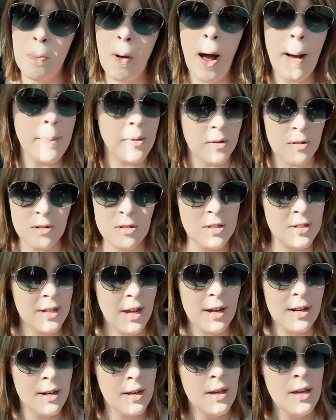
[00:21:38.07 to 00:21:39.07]
popular
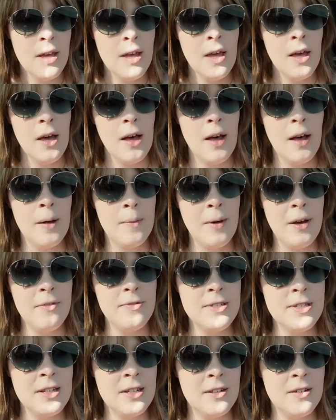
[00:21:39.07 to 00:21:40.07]
design. Um,
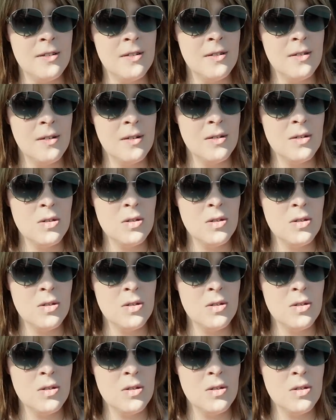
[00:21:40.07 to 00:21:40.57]
I've seen